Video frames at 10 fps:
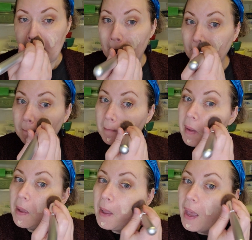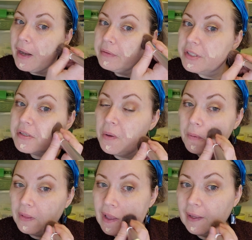I don't use a
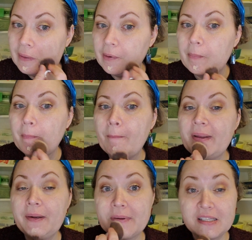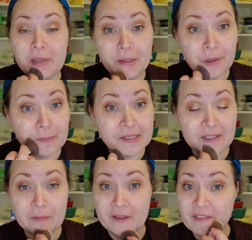whole lot, but anyways, the BB cream is
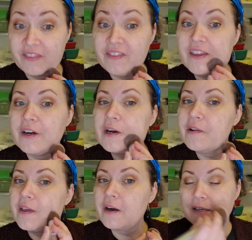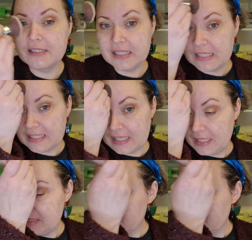a little bit thinner than our CC.